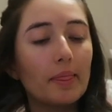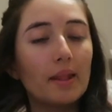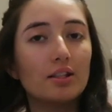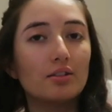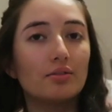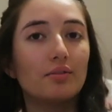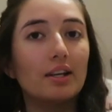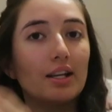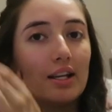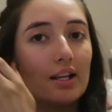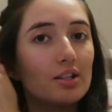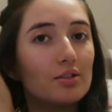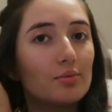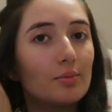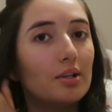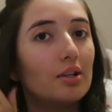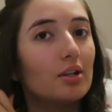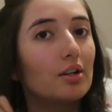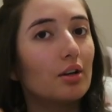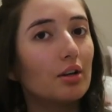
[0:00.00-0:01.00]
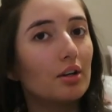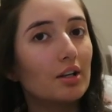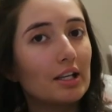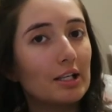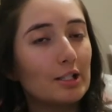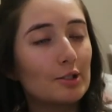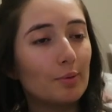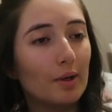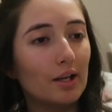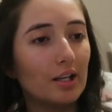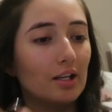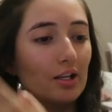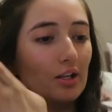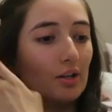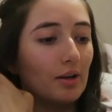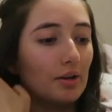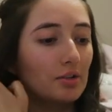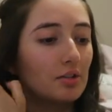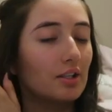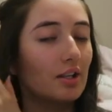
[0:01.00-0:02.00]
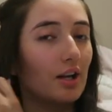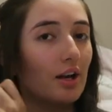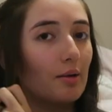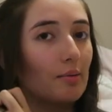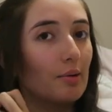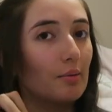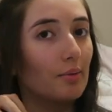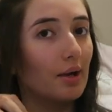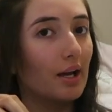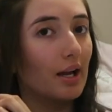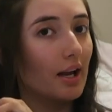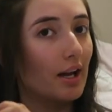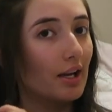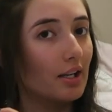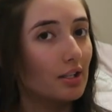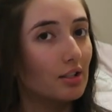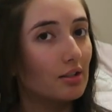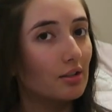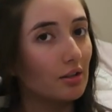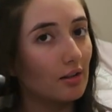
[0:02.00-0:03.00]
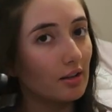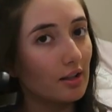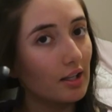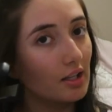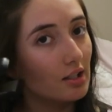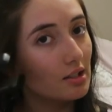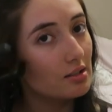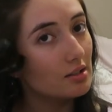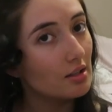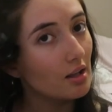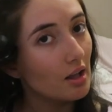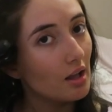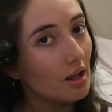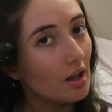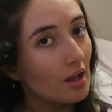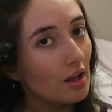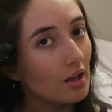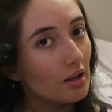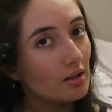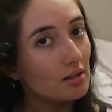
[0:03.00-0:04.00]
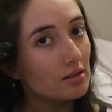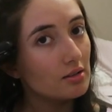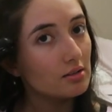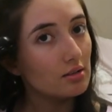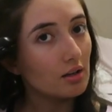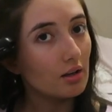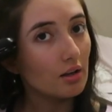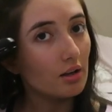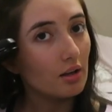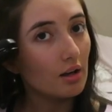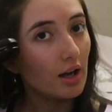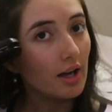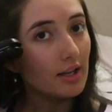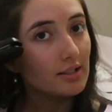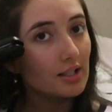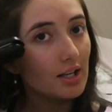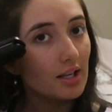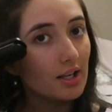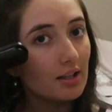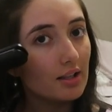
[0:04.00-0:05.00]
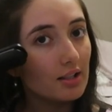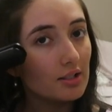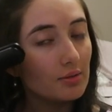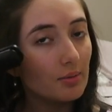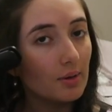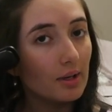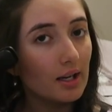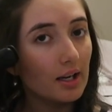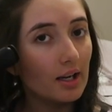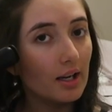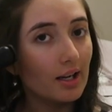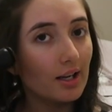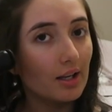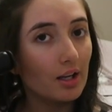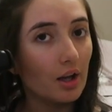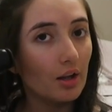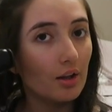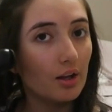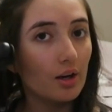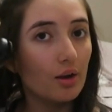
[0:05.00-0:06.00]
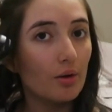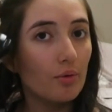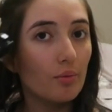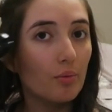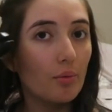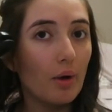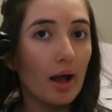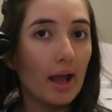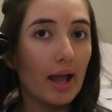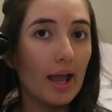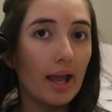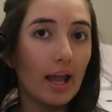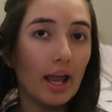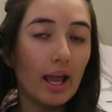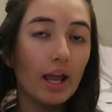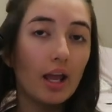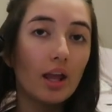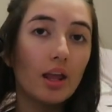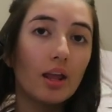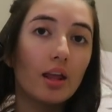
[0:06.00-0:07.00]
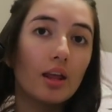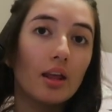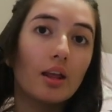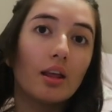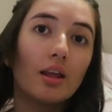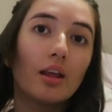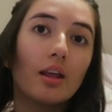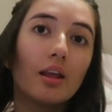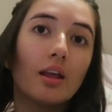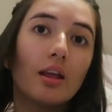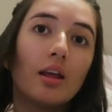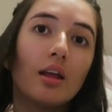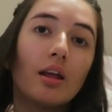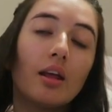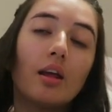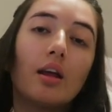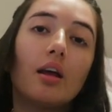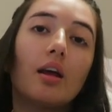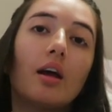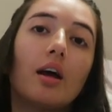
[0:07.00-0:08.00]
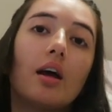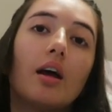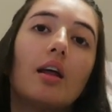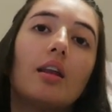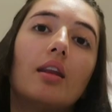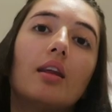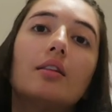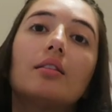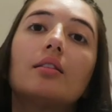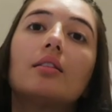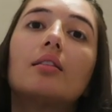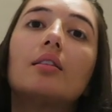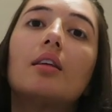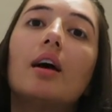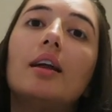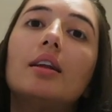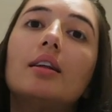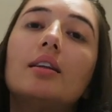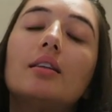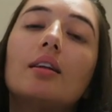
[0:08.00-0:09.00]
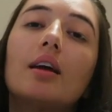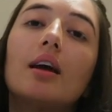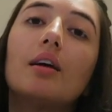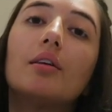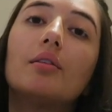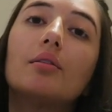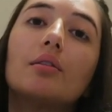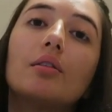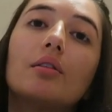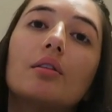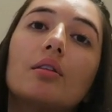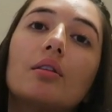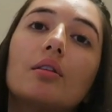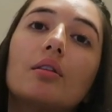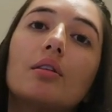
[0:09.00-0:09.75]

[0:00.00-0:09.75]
It's funny because when you go to explain it, you actually can't remember how you do things. So I take this one and I curl it away and then slide it down